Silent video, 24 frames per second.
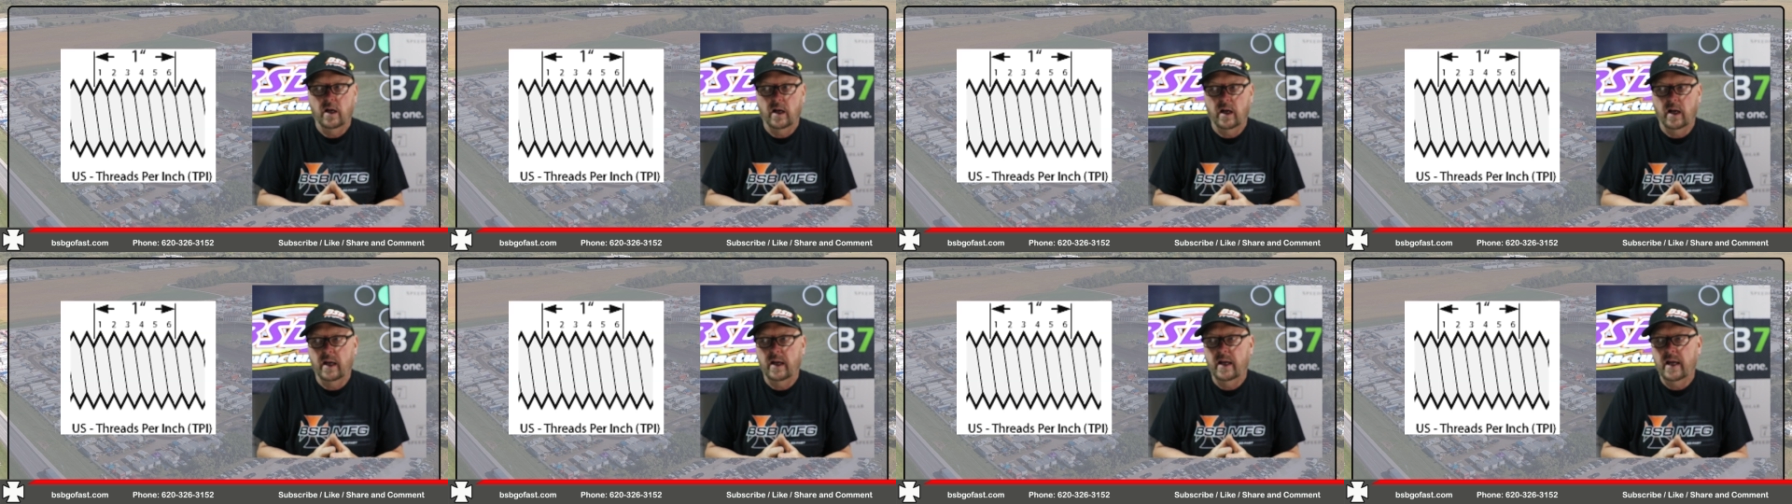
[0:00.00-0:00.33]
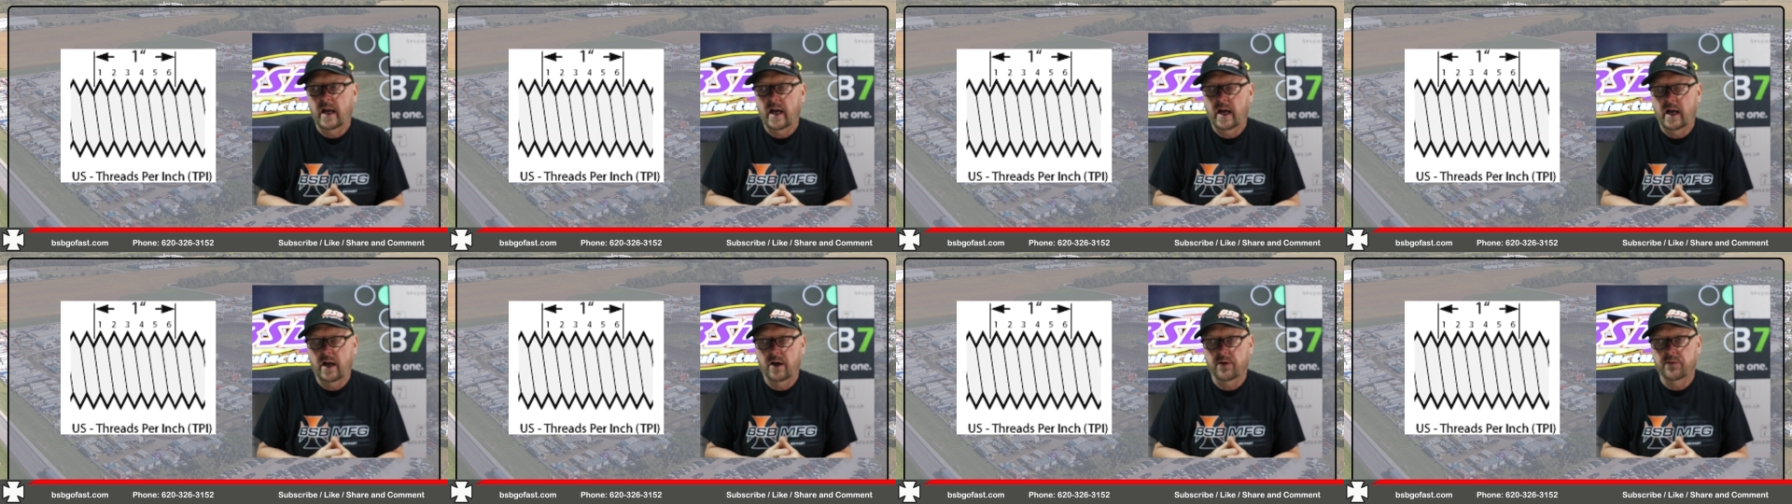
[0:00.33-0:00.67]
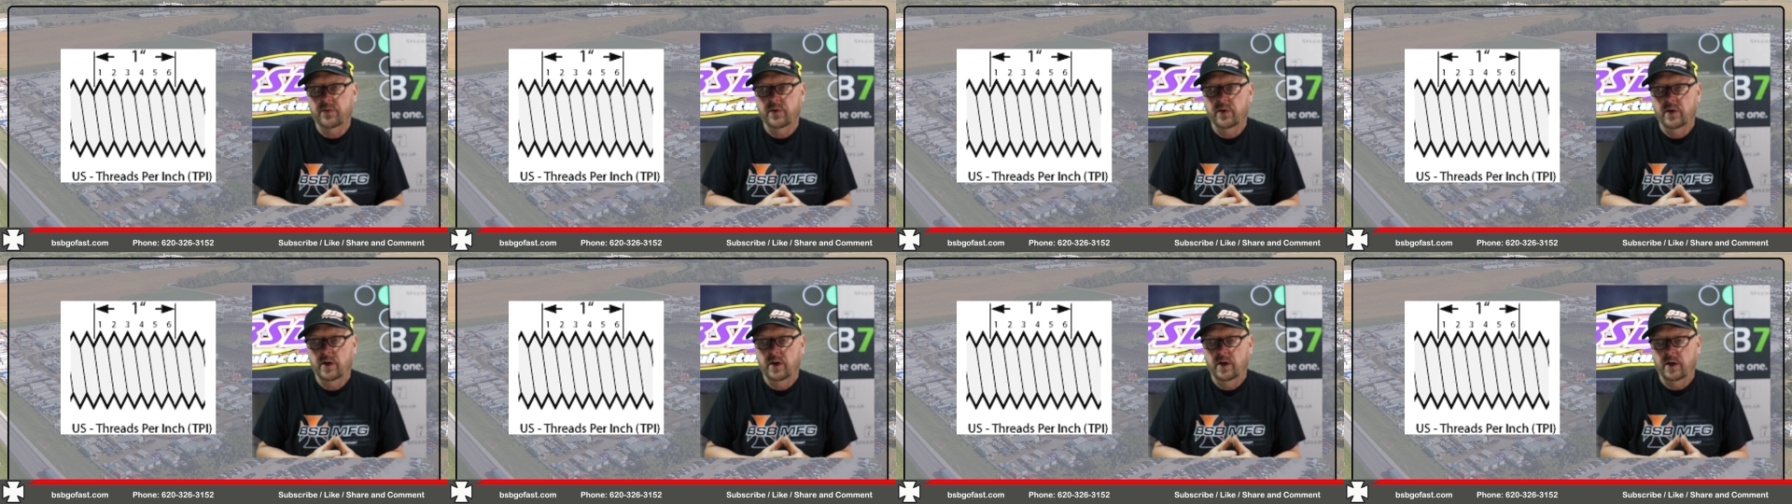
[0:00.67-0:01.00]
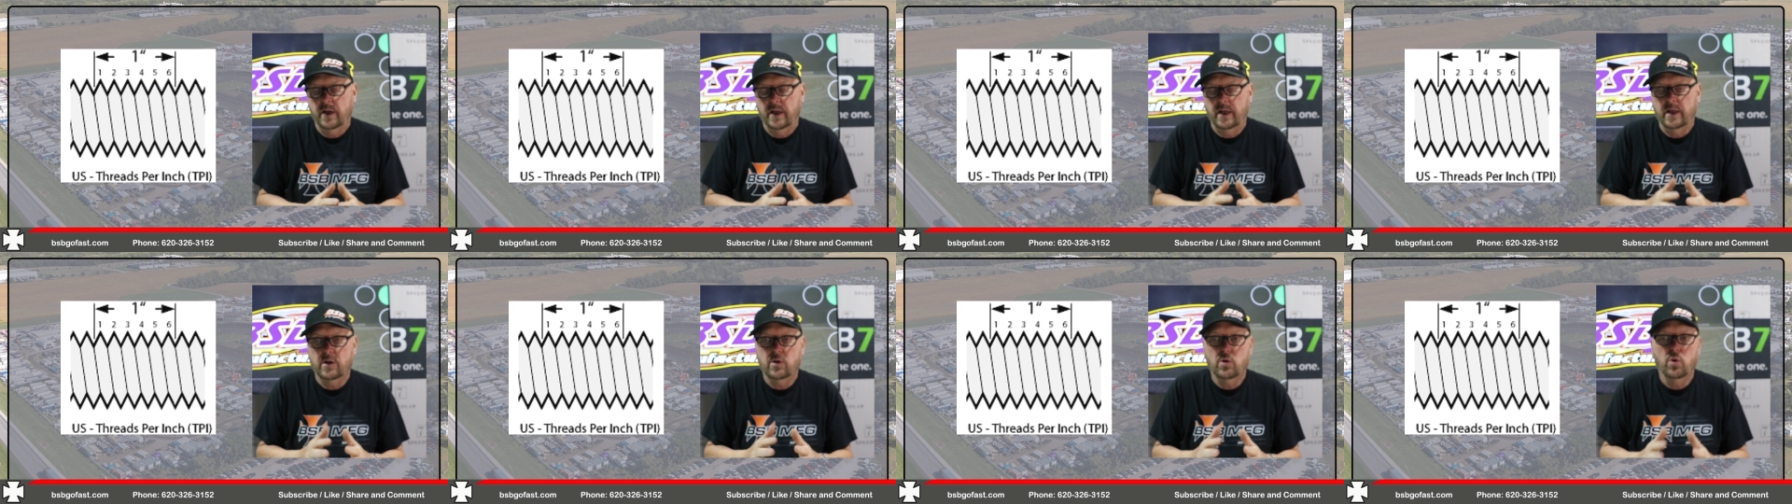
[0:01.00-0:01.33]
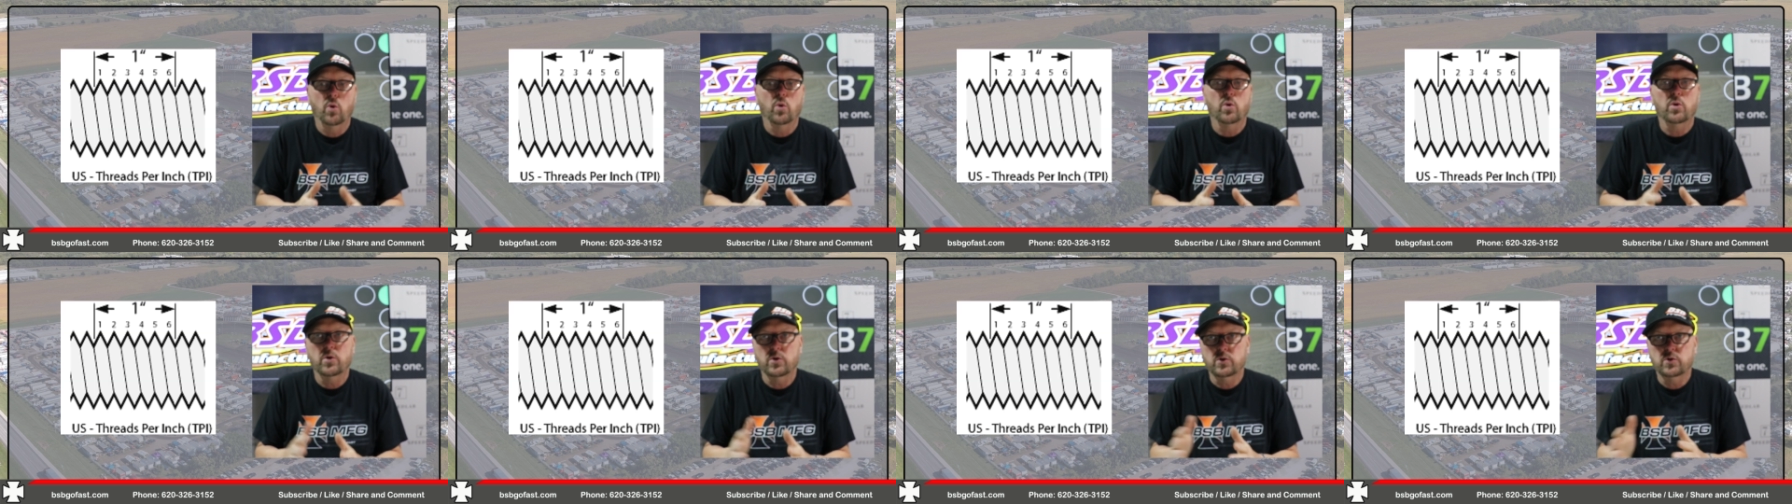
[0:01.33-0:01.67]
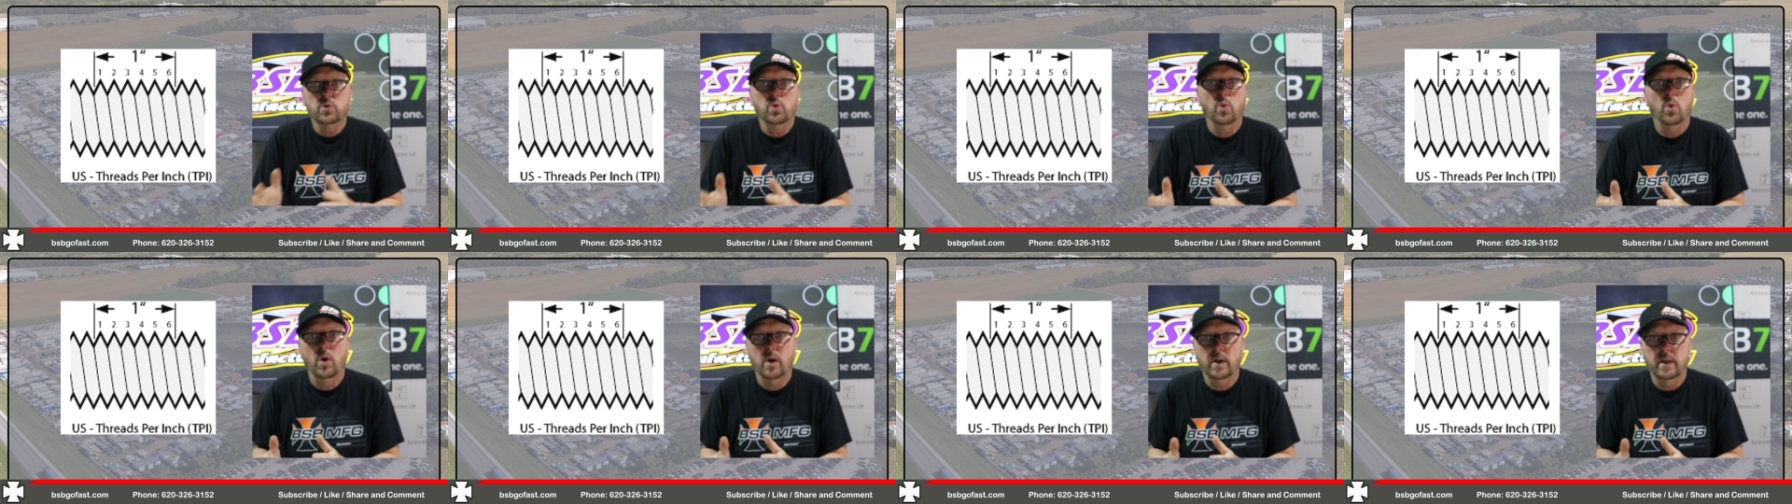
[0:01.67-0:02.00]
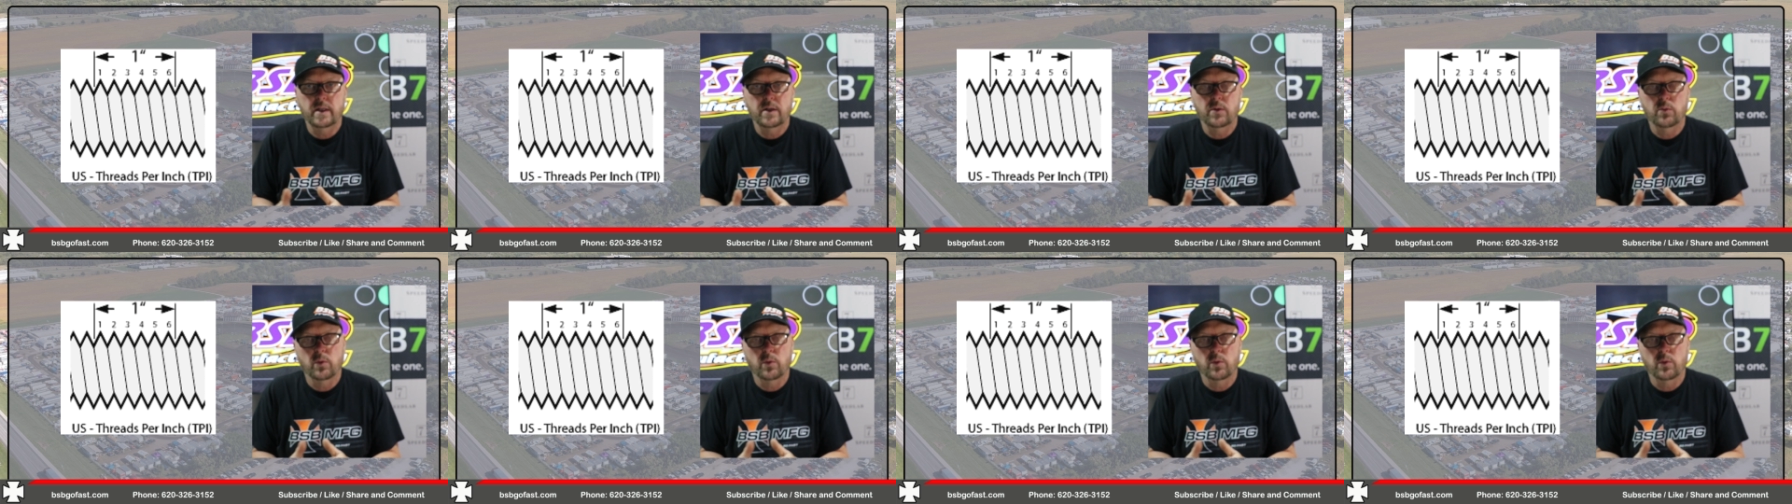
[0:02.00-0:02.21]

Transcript: I have a quarter 20.